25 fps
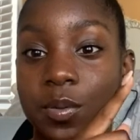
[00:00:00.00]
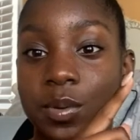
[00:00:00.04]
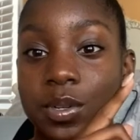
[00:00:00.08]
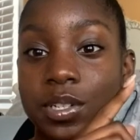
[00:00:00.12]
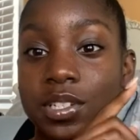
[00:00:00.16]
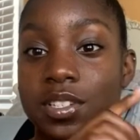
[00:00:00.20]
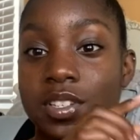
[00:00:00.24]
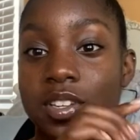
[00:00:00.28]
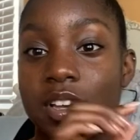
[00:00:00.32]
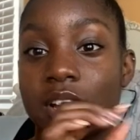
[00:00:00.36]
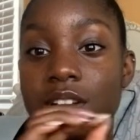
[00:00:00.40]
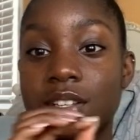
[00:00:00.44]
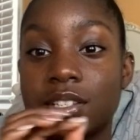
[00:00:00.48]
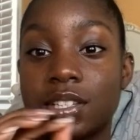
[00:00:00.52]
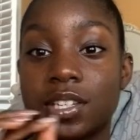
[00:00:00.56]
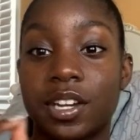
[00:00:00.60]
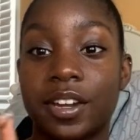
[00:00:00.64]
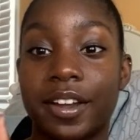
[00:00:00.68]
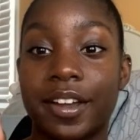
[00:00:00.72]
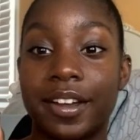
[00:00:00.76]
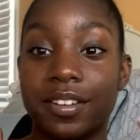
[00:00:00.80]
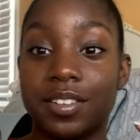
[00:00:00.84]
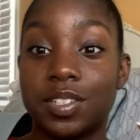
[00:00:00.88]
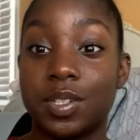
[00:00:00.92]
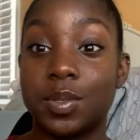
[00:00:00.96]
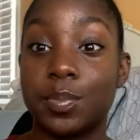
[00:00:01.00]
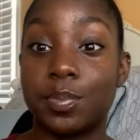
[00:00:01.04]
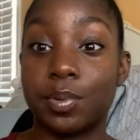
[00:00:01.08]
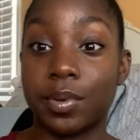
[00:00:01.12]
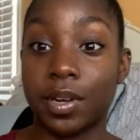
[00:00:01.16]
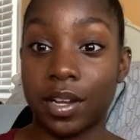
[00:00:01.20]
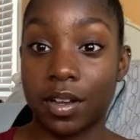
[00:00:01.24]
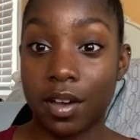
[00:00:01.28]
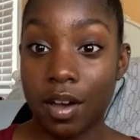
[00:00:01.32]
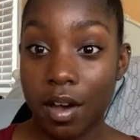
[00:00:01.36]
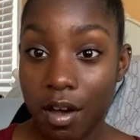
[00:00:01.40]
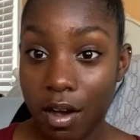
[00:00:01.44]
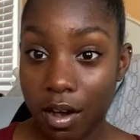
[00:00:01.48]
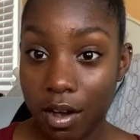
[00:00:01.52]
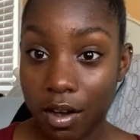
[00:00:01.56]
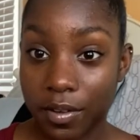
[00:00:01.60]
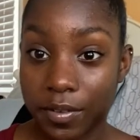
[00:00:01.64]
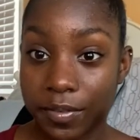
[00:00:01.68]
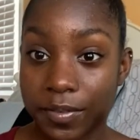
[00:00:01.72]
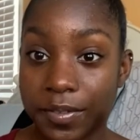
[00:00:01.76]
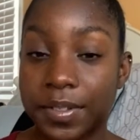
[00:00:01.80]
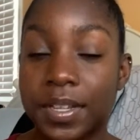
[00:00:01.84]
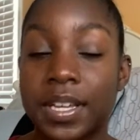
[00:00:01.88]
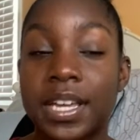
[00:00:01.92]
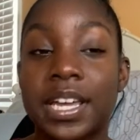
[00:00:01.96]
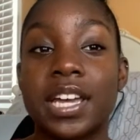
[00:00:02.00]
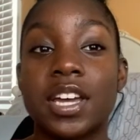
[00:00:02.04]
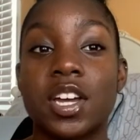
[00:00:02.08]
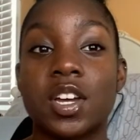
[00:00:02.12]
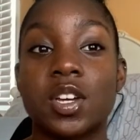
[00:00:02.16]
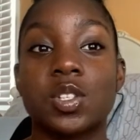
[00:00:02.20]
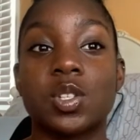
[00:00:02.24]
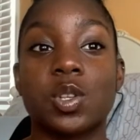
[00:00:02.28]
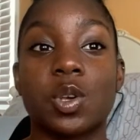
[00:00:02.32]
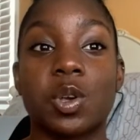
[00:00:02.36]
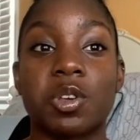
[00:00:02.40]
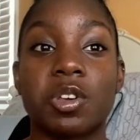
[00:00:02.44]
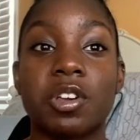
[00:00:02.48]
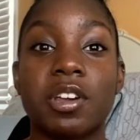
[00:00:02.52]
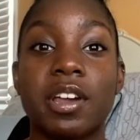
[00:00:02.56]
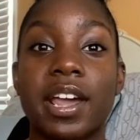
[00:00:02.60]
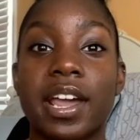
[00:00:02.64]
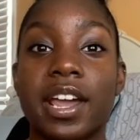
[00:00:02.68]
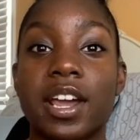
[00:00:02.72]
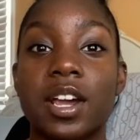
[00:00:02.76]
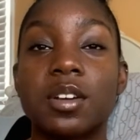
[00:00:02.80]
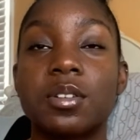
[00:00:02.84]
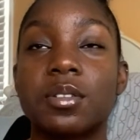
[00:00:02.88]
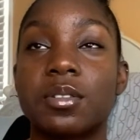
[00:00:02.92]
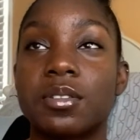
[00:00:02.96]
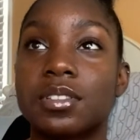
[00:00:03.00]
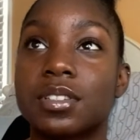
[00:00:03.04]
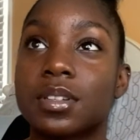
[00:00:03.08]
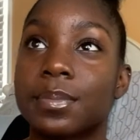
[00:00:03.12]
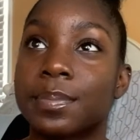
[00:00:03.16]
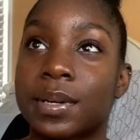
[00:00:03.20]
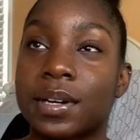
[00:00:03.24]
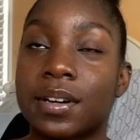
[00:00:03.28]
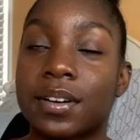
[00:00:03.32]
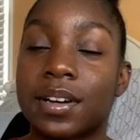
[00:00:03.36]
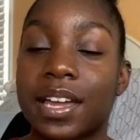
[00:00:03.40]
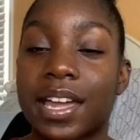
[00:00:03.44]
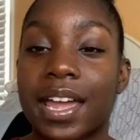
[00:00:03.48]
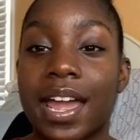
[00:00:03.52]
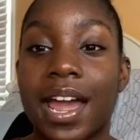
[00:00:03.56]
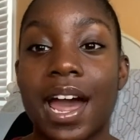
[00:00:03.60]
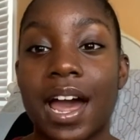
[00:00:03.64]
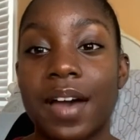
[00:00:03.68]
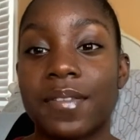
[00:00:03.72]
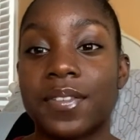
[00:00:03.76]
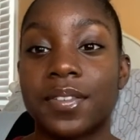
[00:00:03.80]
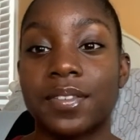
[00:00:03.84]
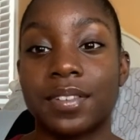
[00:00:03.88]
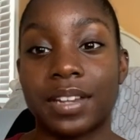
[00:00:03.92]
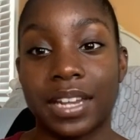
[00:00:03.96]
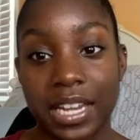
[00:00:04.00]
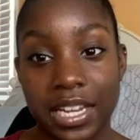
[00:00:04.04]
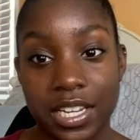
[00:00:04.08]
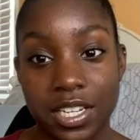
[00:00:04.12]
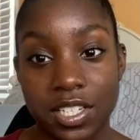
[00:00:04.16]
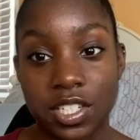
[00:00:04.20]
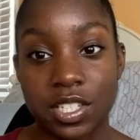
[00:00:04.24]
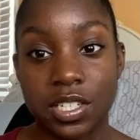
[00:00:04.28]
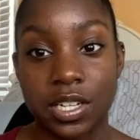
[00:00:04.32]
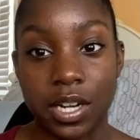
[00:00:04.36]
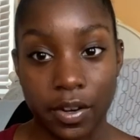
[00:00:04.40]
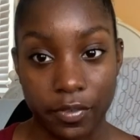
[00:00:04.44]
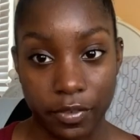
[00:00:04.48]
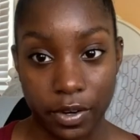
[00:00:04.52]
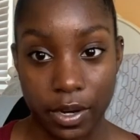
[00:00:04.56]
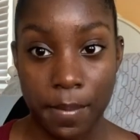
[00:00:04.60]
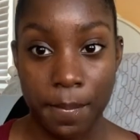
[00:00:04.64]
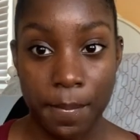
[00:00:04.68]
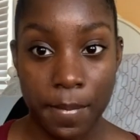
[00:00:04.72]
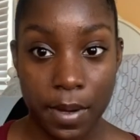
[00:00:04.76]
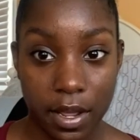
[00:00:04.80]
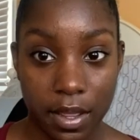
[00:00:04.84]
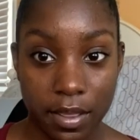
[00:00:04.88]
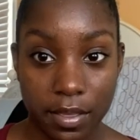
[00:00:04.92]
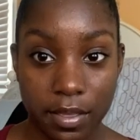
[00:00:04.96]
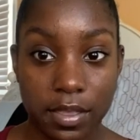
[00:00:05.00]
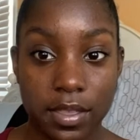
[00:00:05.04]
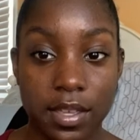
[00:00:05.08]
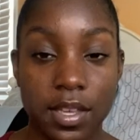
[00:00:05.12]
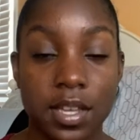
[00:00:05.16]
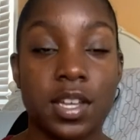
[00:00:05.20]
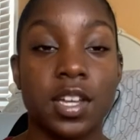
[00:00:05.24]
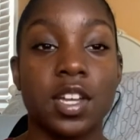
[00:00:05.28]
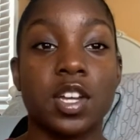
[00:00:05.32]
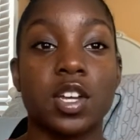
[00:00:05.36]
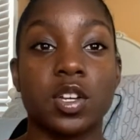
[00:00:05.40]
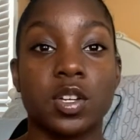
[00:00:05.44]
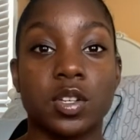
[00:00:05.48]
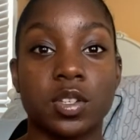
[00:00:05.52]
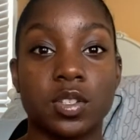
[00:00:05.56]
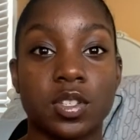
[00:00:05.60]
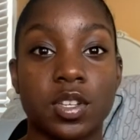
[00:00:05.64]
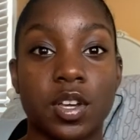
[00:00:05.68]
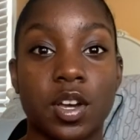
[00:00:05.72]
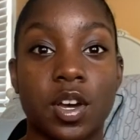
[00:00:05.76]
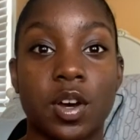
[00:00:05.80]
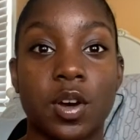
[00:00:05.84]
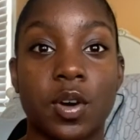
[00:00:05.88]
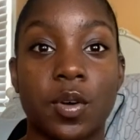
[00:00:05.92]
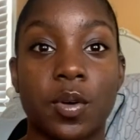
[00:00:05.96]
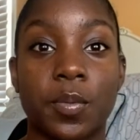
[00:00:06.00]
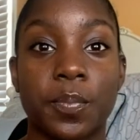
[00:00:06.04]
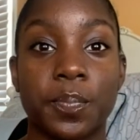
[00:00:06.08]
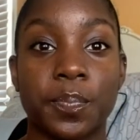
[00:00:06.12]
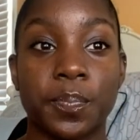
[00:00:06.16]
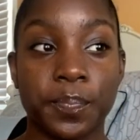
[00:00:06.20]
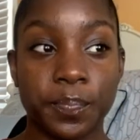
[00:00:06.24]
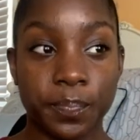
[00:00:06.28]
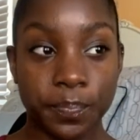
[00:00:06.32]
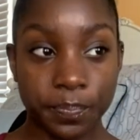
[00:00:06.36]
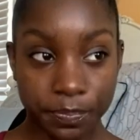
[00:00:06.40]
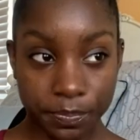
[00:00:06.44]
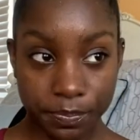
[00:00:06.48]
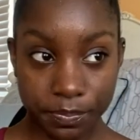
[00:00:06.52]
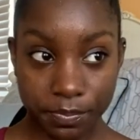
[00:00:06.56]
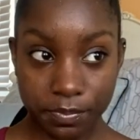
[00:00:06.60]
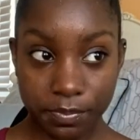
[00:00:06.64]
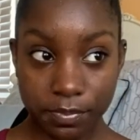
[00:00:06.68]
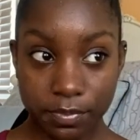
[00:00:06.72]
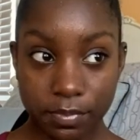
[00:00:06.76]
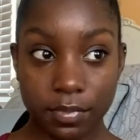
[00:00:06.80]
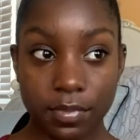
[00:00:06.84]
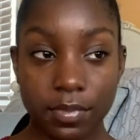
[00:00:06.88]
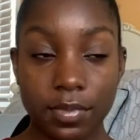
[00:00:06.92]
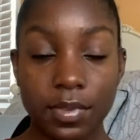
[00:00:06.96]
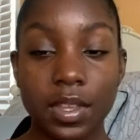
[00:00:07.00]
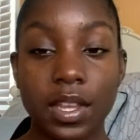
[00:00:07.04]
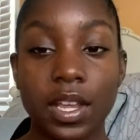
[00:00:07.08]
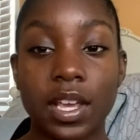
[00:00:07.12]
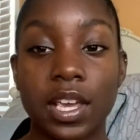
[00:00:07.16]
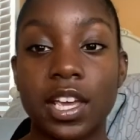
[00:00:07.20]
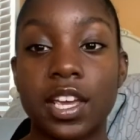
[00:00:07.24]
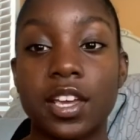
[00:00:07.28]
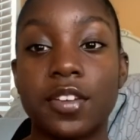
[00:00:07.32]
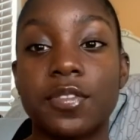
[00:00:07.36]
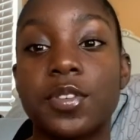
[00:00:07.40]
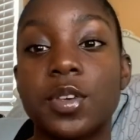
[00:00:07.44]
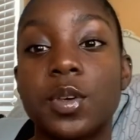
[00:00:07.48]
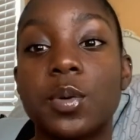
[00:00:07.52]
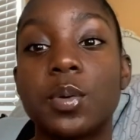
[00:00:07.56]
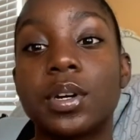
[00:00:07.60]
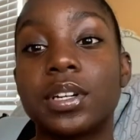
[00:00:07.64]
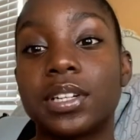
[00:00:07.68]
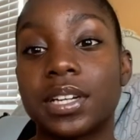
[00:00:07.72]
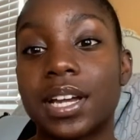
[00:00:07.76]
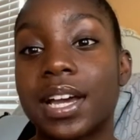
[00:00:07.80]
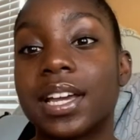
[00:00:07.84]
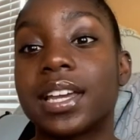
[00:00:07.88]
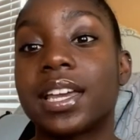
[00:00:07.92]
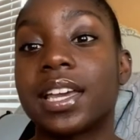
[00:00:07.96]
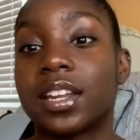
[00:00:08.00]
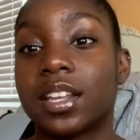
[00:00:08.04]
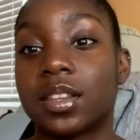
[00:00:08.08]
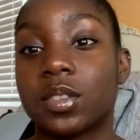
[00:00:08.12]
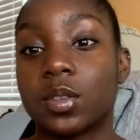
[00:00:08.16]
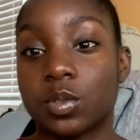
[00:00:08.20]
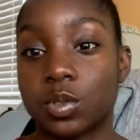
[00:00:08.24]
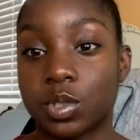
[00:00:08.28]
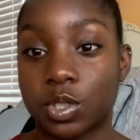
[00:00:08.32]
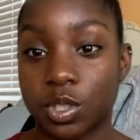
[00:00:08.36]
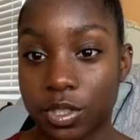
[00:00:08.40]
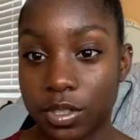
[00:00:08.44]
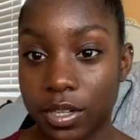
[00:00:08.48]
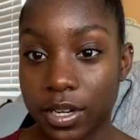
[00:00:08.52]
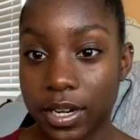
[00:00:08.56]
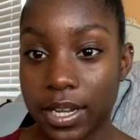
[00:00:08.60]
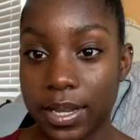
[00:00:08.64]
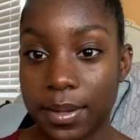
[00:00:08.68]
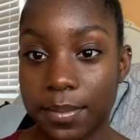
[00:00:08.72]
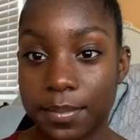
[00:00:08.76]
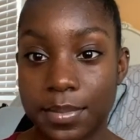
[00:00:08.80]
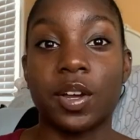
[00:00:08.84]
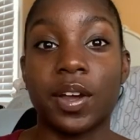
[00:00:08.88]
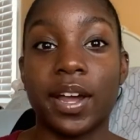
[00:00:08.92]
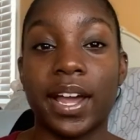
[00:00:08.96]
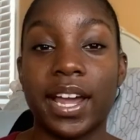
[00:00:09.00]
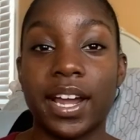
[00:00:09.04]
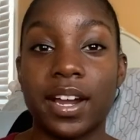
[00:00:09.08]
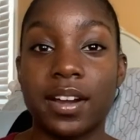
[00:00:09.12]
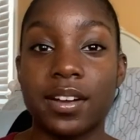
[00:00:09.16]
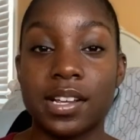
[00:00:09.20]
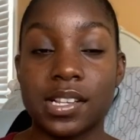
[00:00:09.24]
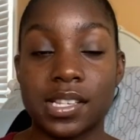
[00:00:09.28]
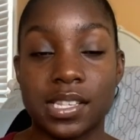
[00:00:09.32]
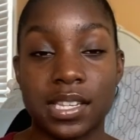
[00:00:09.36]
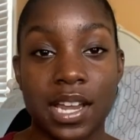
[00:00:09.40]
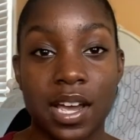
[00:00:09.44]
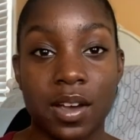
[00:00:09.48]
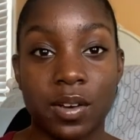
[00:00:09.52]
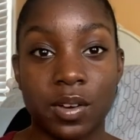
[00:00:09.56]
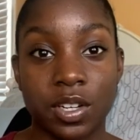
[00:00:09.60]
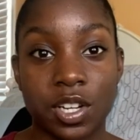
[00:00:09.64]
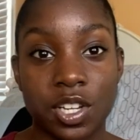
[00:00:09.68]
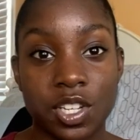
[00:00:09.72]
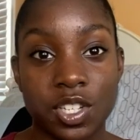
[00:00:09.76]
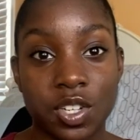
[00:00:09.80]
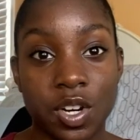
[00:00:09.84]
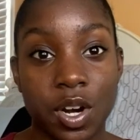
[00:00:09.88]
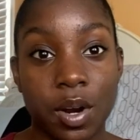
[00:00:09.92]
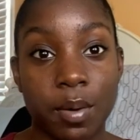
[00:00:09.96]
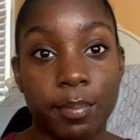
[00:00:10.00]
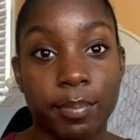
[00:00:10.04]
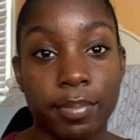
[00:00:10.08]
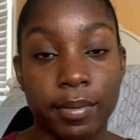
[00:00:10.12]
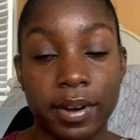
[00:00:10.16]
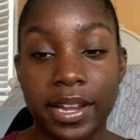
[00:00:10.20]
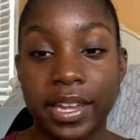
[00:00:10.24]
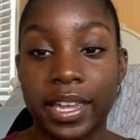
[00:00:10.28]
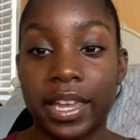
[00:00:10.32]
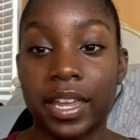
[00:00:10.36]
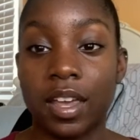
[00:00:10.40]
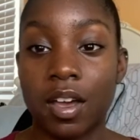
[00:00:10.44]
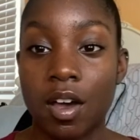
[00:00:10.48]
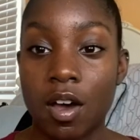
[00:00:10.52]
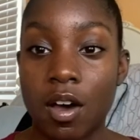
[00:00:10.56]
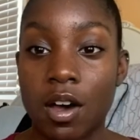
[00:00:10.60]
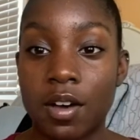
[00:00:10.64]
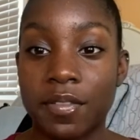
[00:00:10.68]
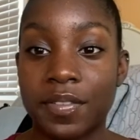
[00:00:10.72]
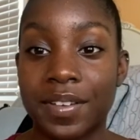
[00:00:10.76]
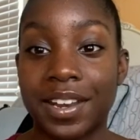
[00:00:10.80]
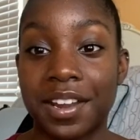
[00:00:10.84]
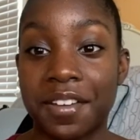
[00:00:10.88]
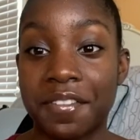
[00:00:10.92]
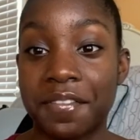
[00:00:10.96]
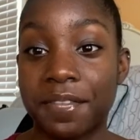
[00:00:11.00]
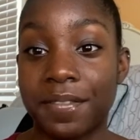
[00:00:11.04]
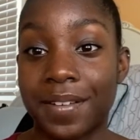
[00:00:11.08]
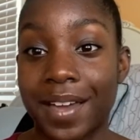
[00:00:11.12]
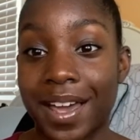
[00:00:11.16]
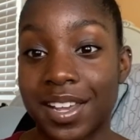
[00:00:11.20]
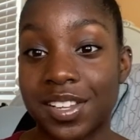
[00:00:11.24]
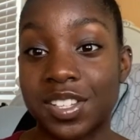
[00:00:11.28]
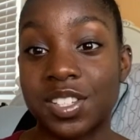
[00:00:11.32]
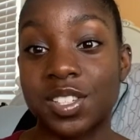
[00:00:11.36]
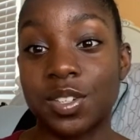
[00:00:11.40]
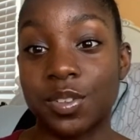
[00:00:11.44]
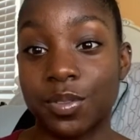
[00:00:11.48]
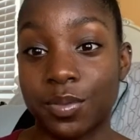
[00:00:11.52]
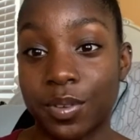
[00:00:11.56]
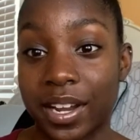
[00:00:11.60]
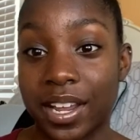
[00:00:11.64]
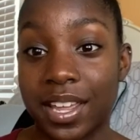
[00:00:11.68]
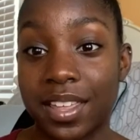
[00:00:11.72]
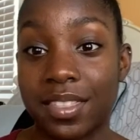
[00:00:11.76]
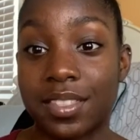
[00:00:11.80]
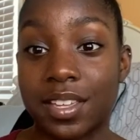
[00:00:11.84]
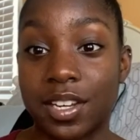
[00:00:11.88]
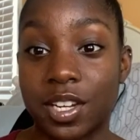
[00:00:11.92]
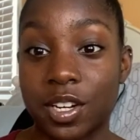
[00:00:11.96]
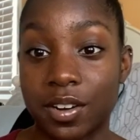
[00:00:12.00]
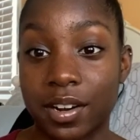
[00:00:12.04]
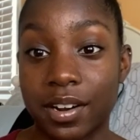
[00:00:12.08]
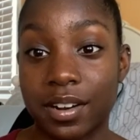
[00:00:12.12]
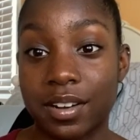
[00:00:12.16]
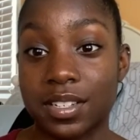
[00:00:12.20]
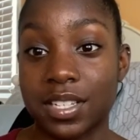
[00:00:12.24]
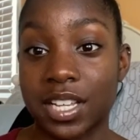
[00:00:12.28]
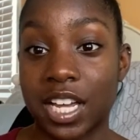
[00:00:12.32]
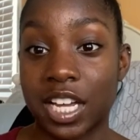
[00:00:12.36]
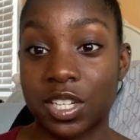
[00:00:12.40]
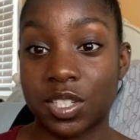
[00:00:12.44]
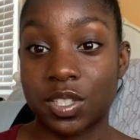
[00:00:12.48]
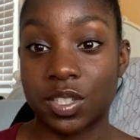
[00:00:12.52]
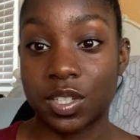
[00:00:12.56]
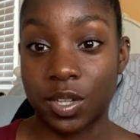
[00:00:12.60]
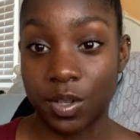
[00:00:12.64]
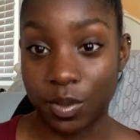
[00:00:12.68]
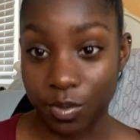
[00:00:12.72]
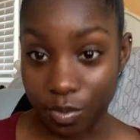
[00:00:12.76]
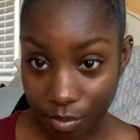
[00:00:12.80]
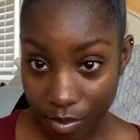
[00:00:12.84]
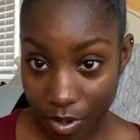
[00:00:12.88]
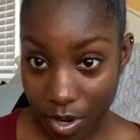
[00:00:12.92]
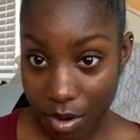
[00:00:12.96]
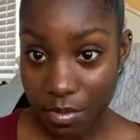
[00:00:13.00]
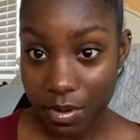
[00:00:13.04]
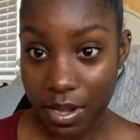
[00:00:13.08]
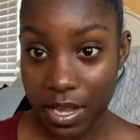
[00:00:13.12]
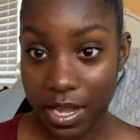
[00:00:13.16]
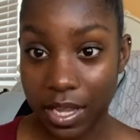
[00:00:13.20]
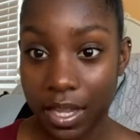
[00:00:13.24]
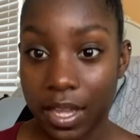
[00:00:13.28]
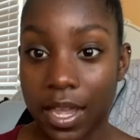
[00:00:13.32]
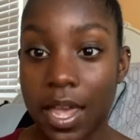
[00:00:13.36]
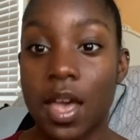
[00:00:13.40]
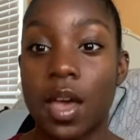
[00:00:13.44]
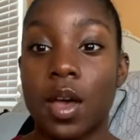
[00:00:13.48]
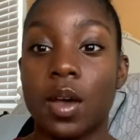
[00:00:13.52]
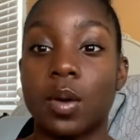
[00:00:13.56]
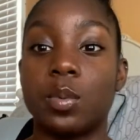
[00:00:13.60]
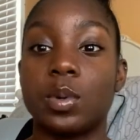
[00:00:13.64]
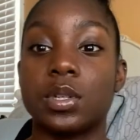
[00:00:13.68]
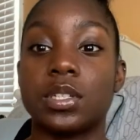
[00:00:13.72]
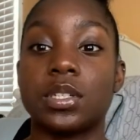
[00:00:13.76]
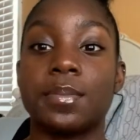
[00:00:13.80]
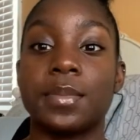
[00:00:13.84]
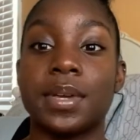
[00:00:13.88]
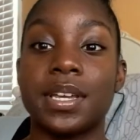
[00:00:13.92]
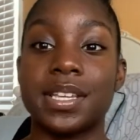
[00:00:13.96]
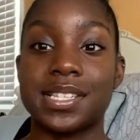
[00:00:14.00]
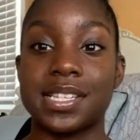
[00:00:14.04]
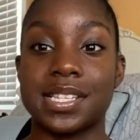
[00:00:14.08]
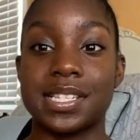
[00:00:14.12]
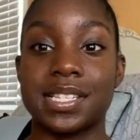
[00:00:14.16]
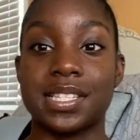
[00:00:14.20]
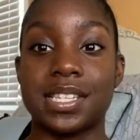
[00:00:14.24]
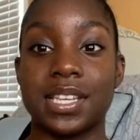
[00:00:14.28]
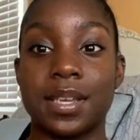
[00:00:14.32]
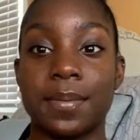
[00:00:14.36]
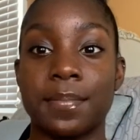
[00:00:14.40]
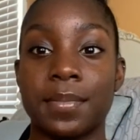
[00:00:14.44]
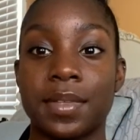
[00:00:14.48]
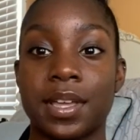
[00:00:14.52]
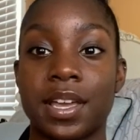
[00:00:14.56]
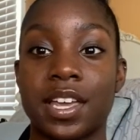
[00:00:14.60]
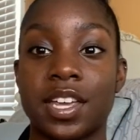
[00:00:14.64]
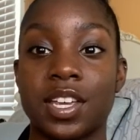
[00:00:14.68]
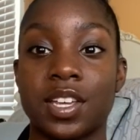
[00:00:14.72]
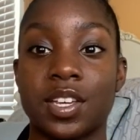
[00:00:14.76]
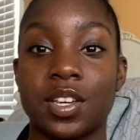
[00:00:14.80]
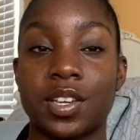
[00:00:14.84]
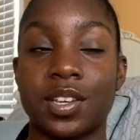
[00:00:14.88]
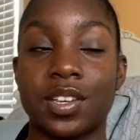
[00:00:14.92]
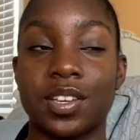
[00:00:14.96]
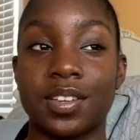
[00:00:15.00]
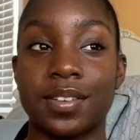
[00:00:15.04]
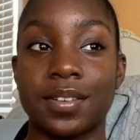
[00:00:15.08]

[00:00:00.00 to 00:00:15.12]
which is causing your hair to break off. So your hair grows about a half an inch every month. So if you are not getting those trims, your hair is now going to start breaking off at a faster rate than your hair is actually growing, which makes it seem like